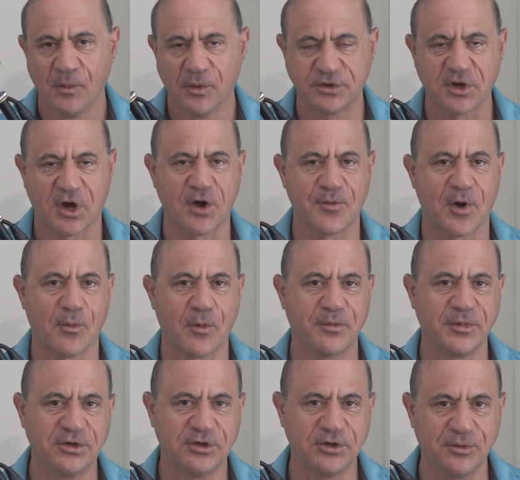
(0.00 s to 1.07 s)
We'll talk about what
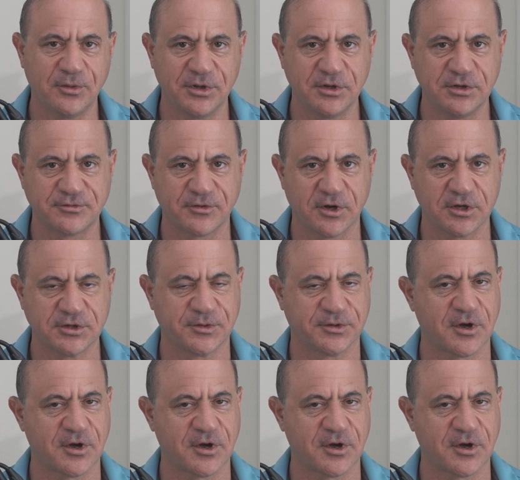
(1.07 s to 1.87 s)
we do in these roles.